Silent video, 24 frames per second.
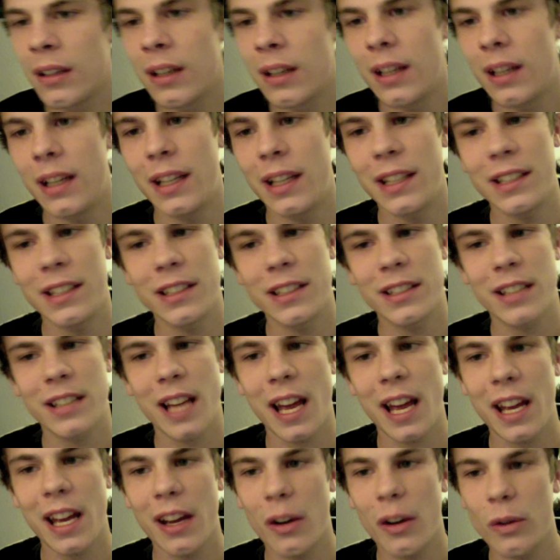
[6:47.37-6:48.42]
and he just
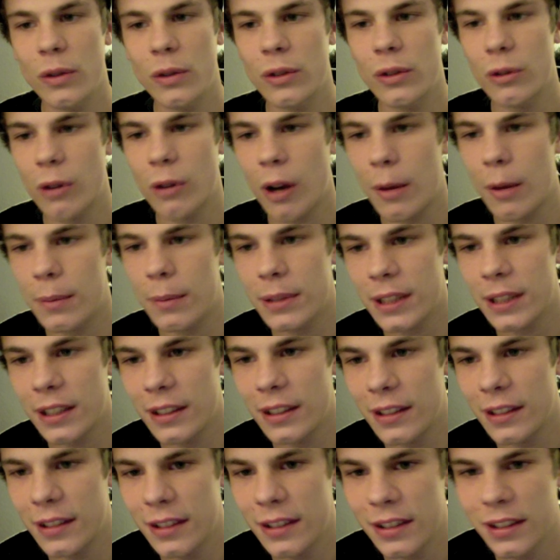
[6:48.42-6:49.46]
KO'd
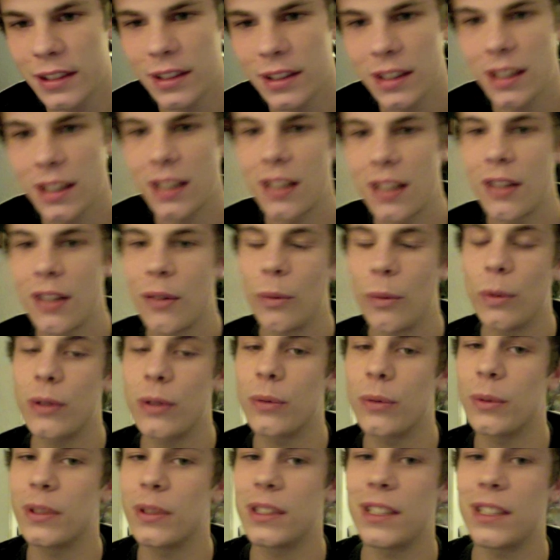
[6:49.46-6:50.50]
Zaromskis,
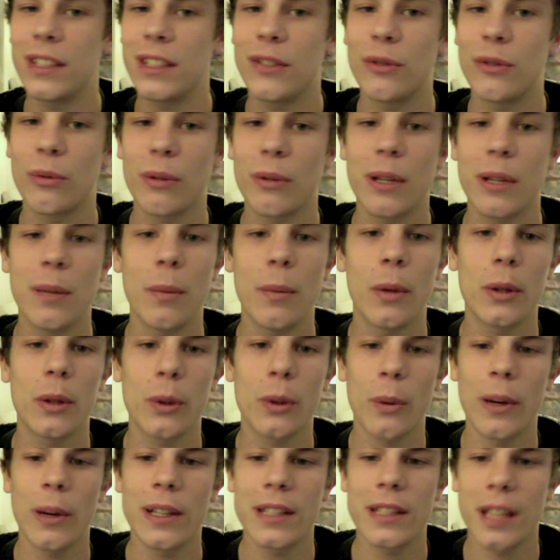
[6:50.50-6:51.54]
which was the dream
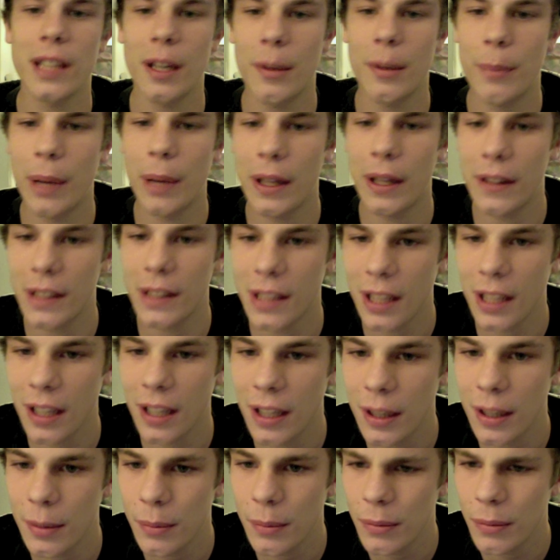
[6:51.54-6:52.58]
welterweight champ at the
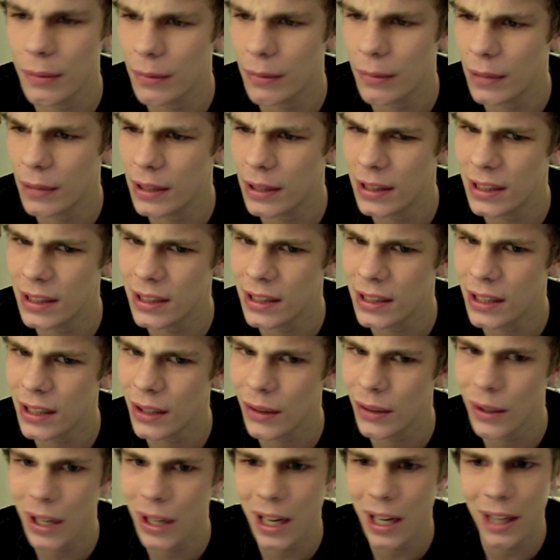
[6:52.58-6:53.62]
time. Is he
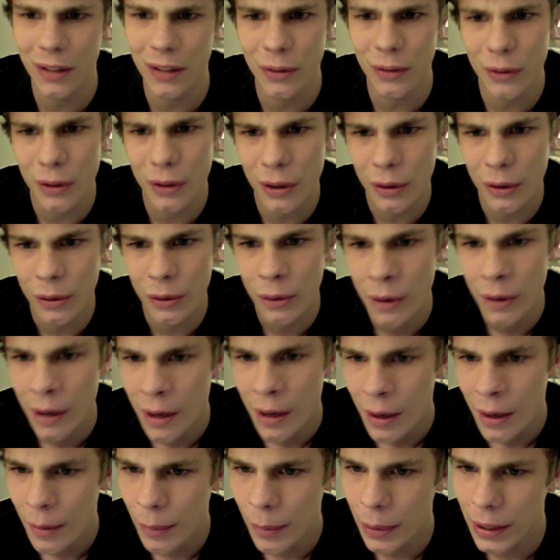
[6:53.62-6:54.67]
still? I don't know.
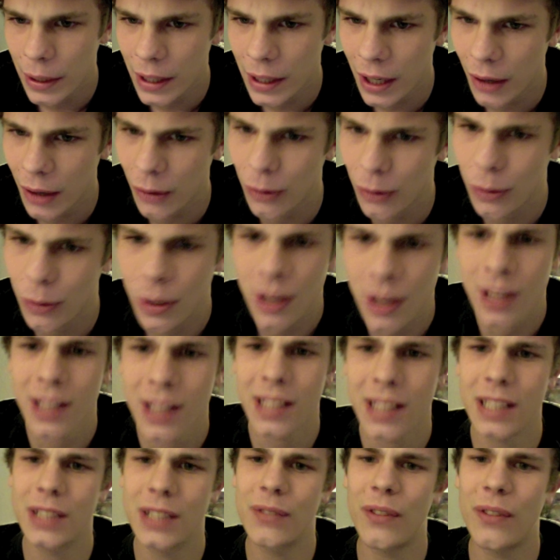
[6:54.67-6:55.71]
But now
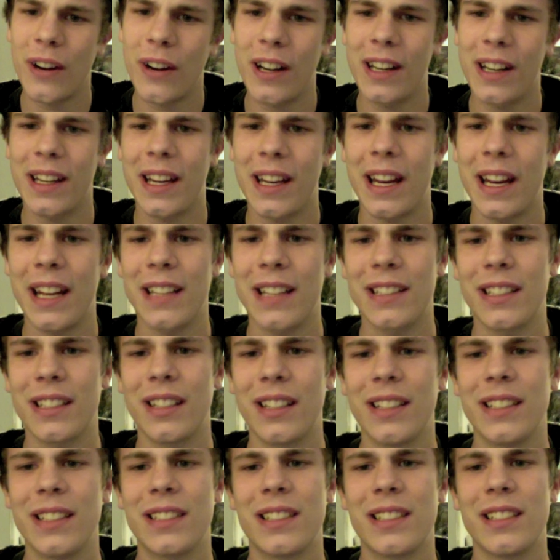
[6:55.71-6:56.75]
he's fighting
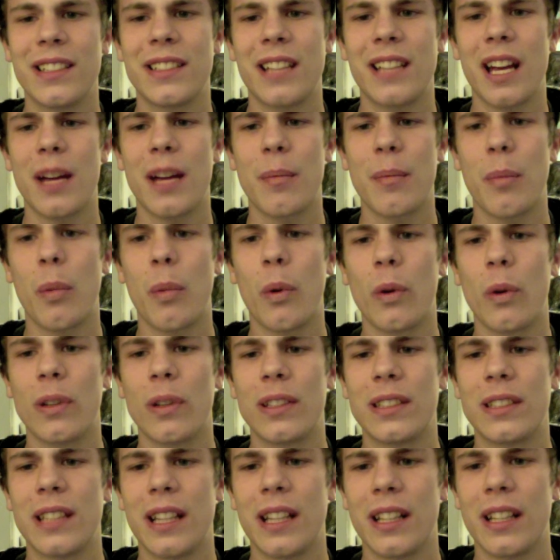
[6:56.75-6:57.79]
Angelista Cyborg
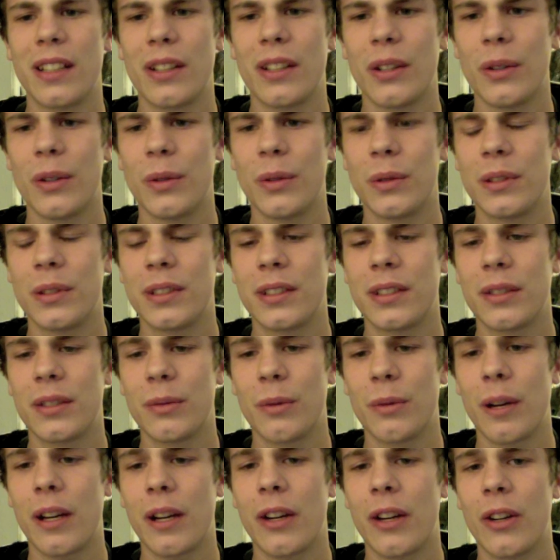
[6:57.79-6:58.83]
Santos,
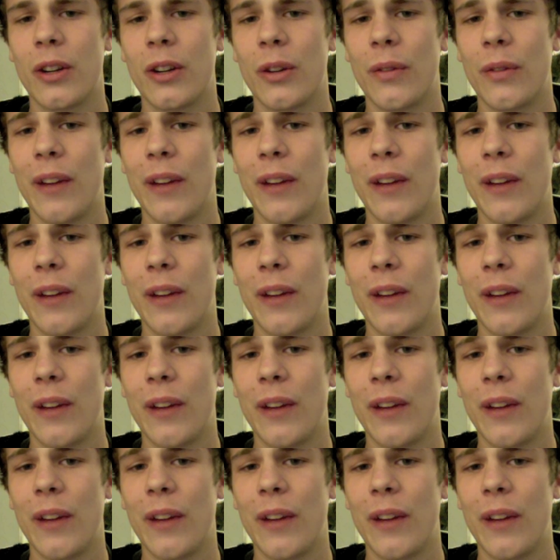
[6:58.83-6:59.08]
record of